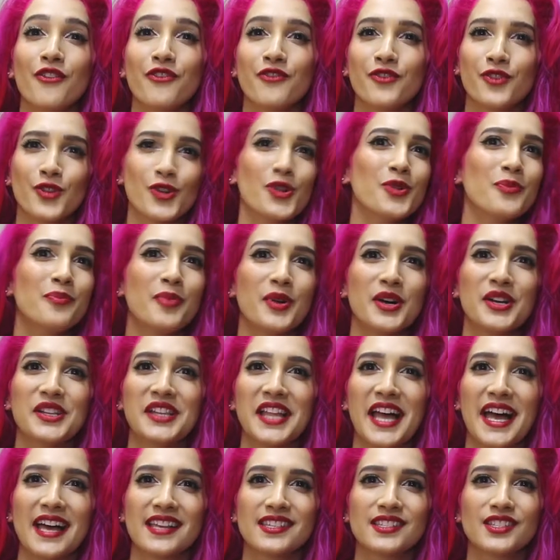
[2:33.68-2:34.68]
For
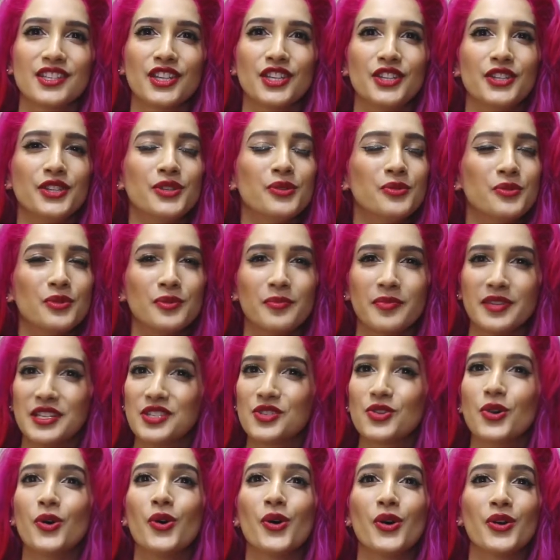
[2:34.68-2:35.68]
burlesque, you will be
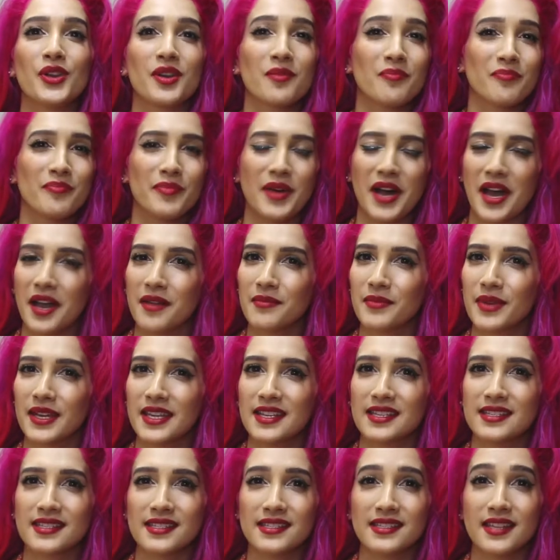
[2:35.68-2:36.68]
taught by
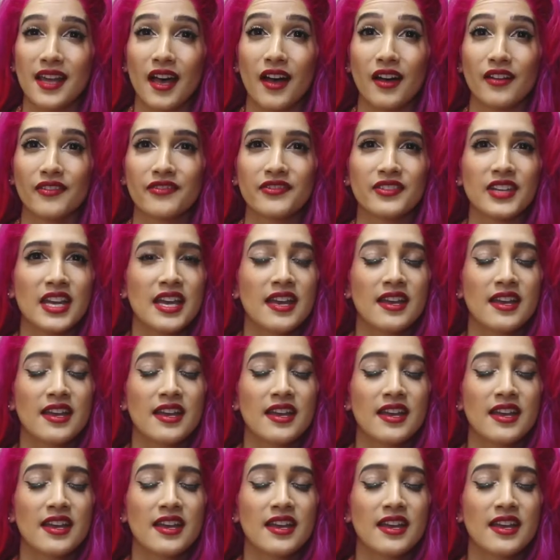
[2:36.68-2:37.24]
myself